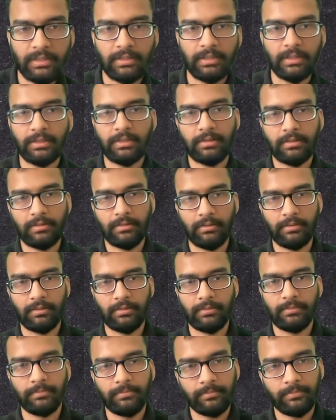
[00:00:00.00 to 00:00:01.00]
just
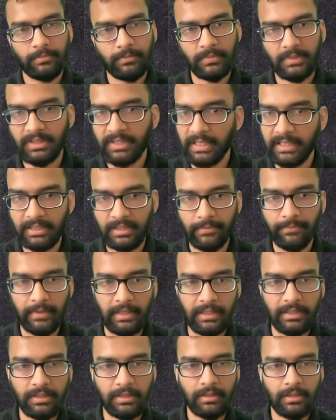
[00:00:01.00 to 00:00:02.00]
sets the
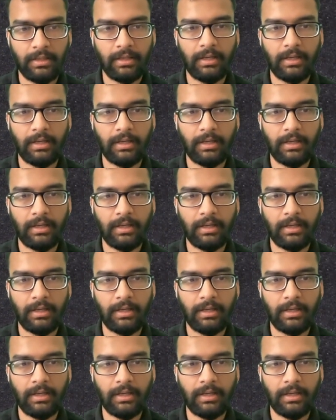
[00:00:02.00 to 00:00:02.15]
fields,